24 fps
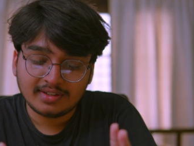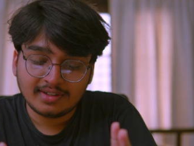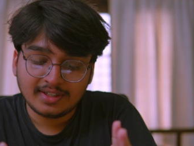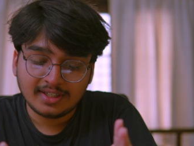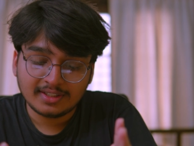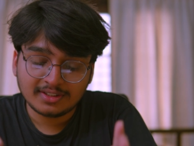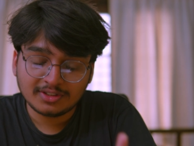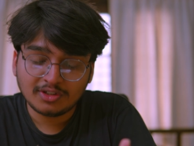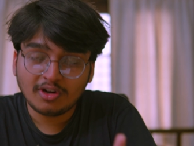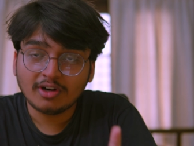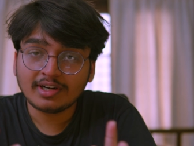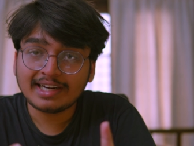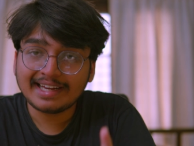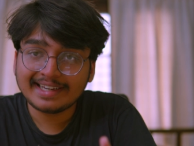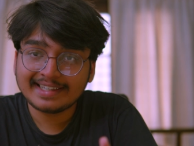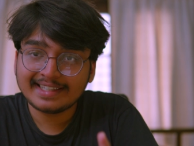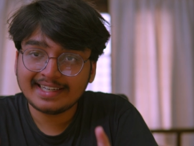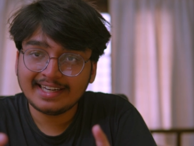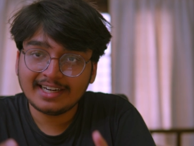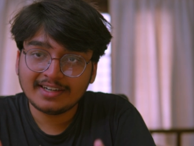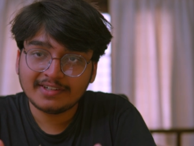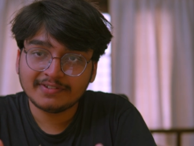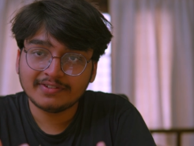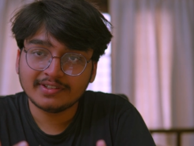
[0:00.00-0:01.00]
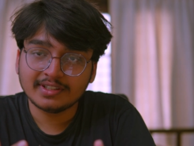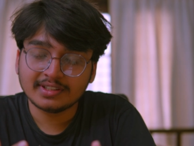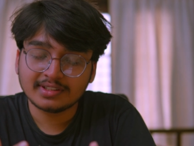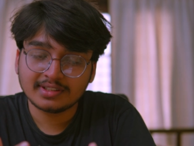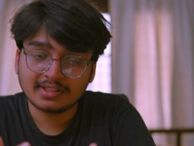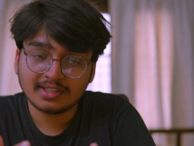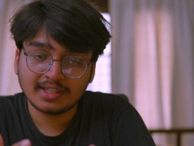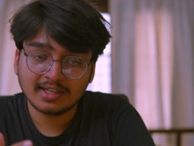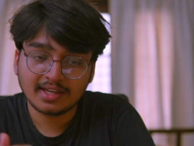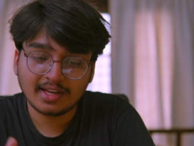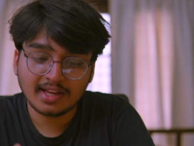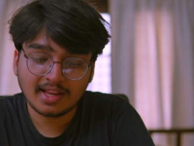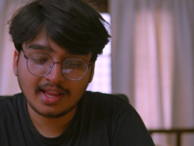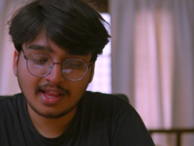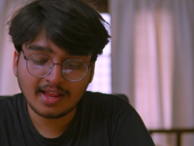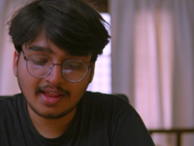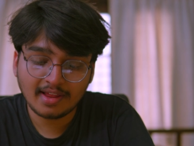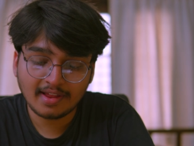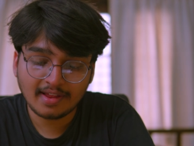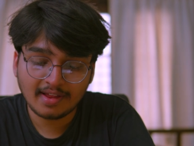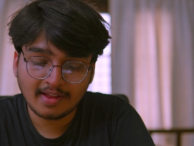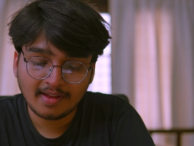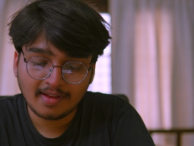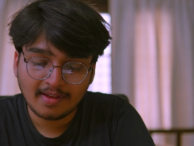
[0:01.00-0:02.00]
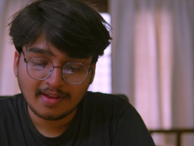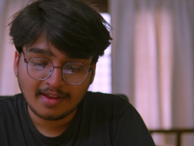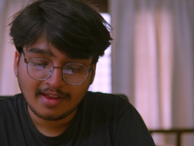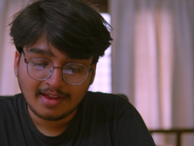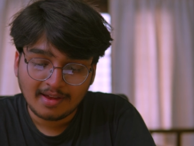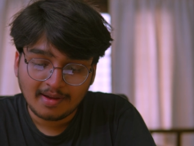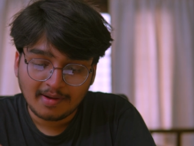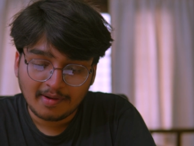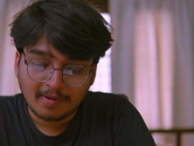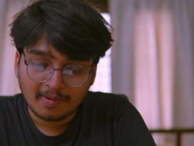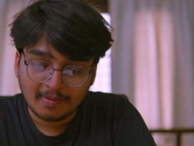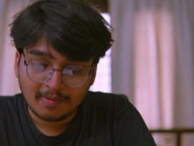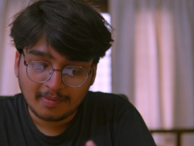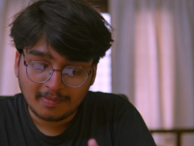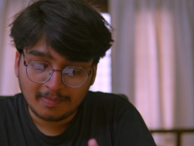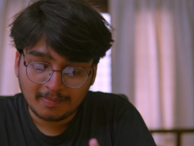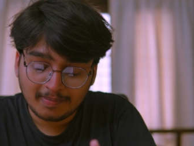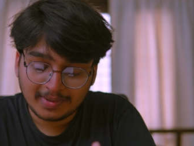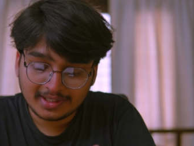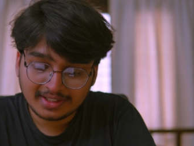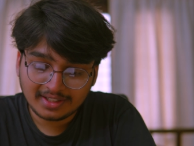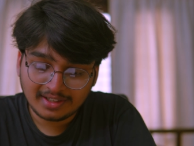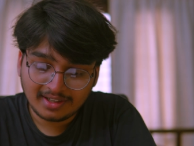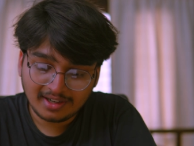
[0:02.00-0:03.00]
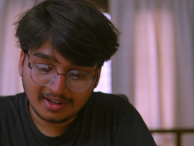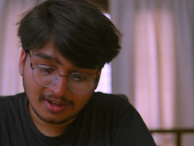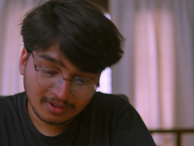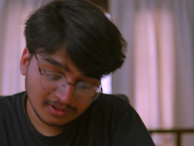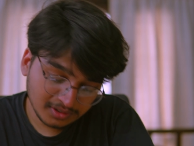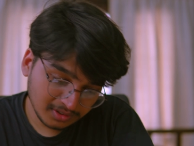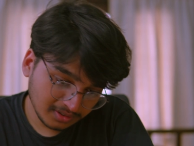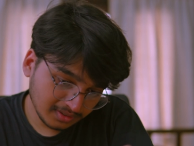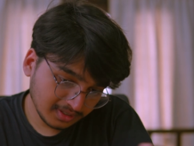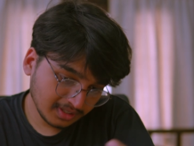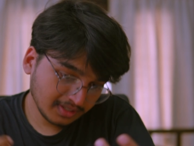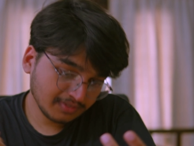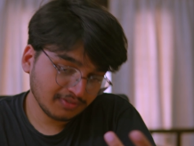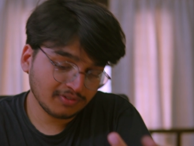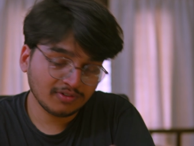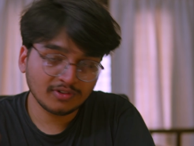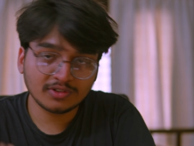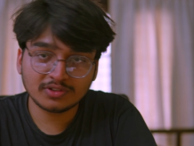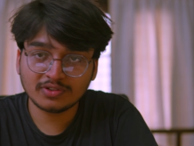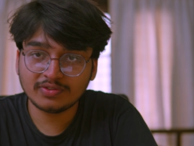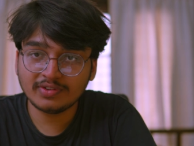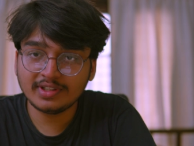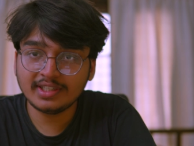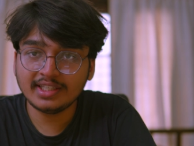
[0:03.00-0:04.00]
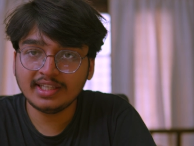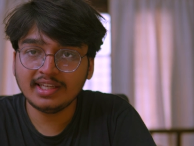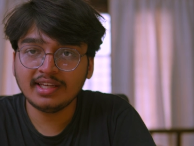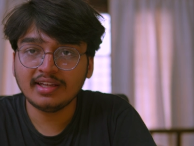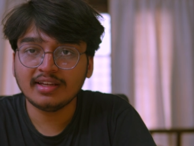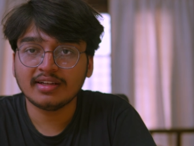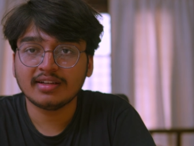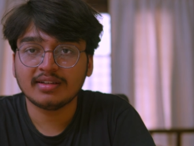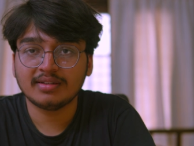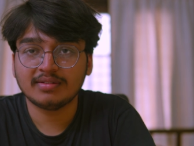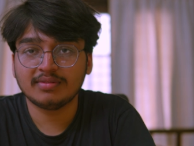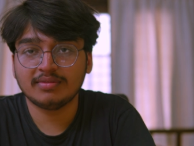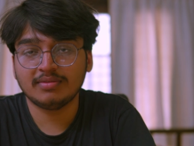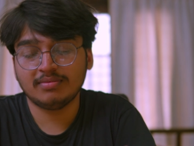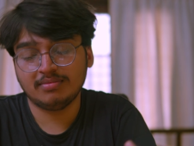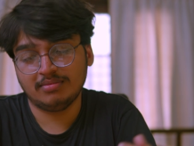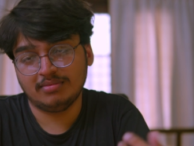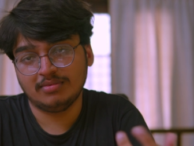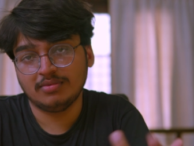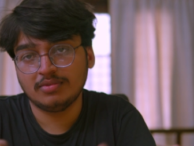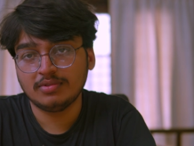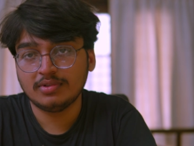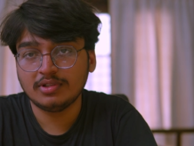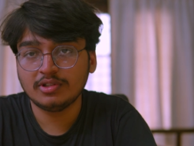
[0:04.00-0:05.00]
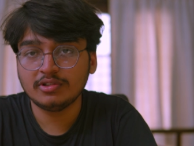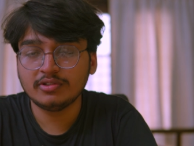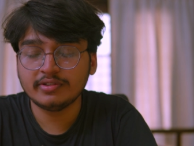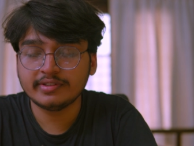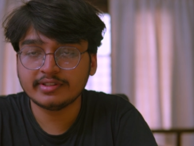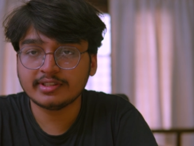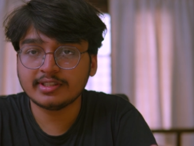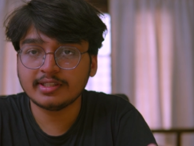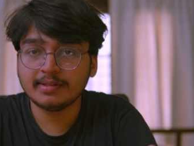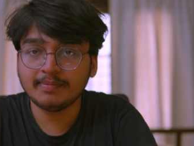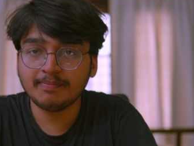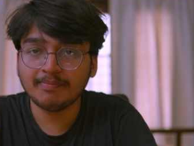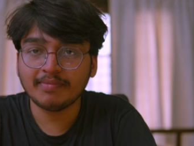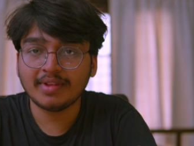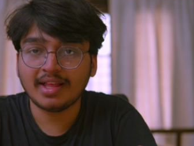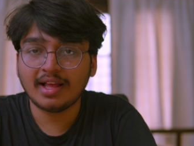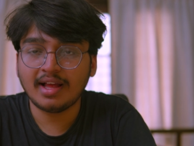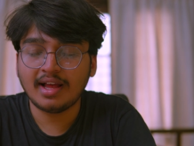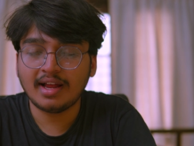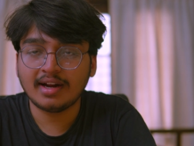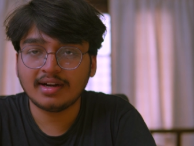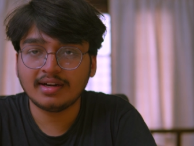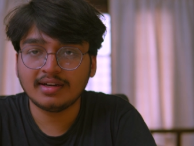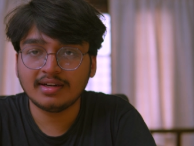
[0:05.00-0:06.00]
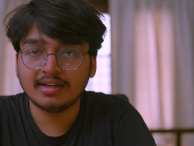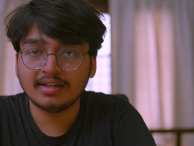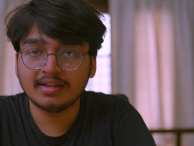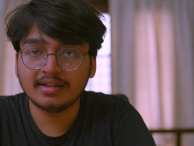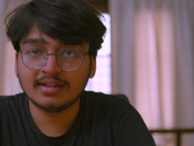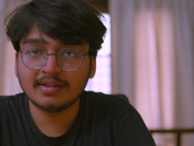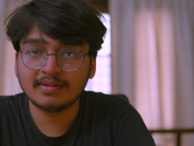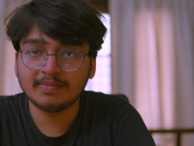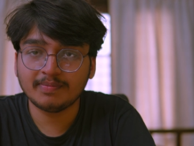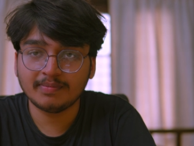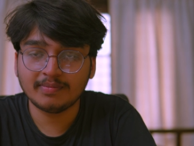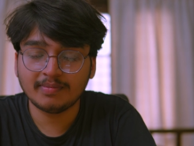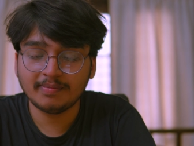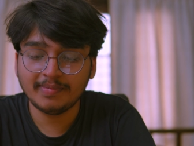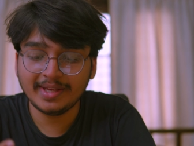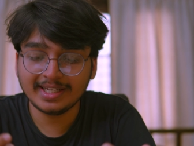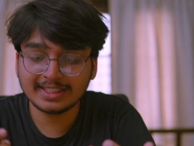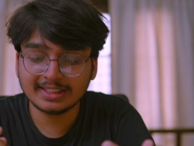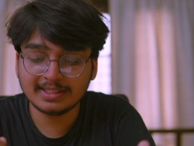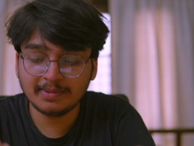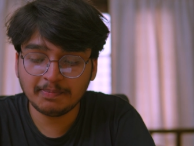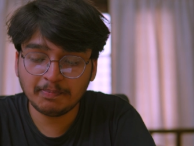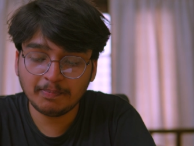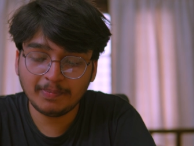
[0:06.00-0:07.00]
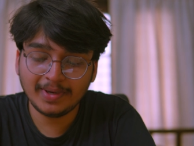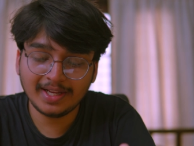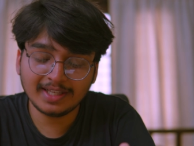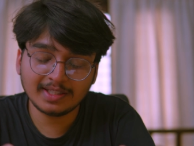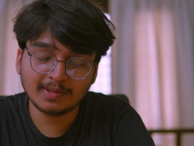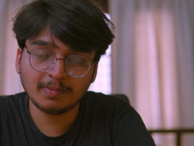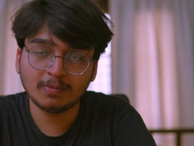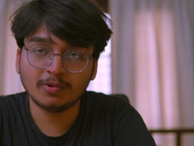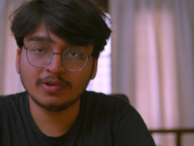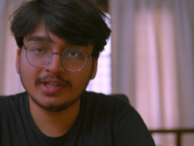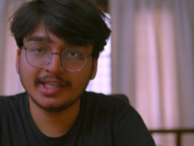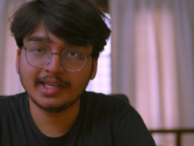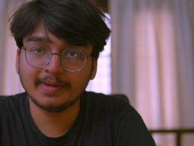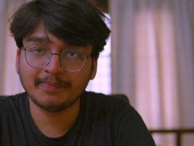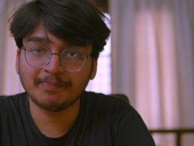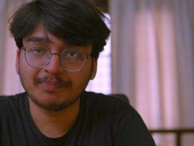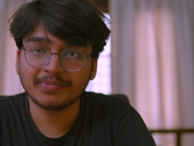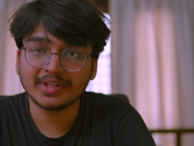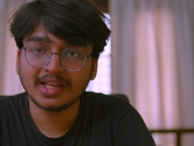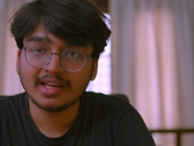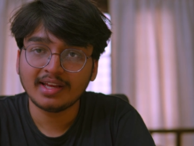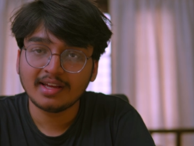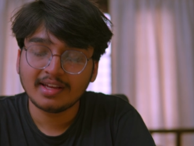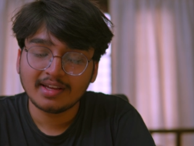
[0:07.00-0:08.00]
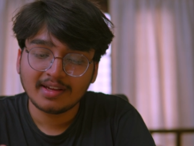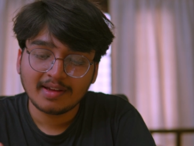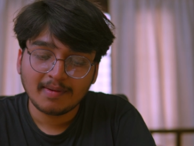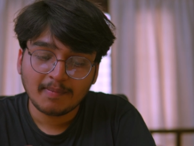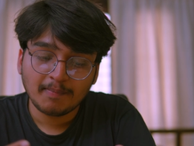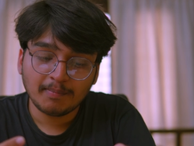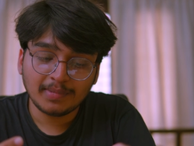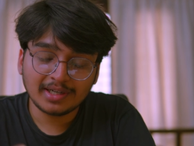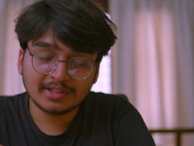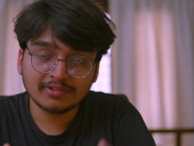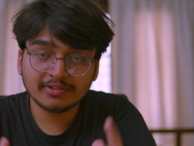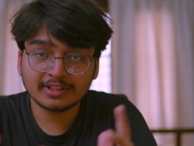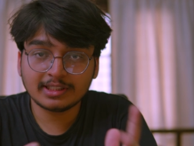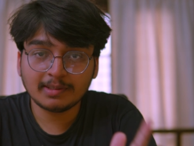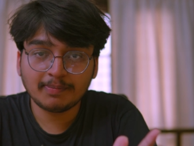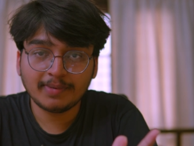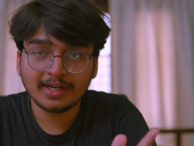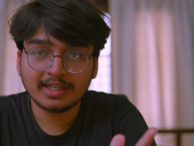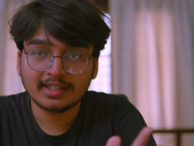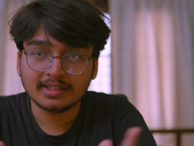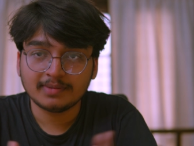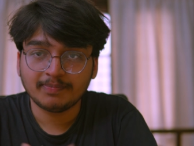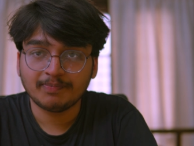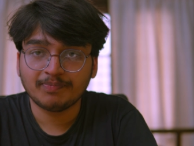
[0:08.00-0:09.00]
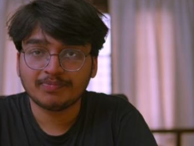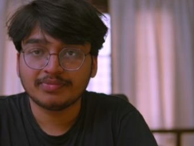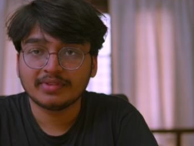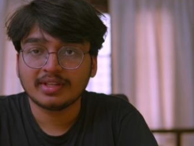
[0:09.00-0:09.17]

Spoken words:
does not agree at first, but the house owner forcefully lures him and makes him play the board game, but with a bet.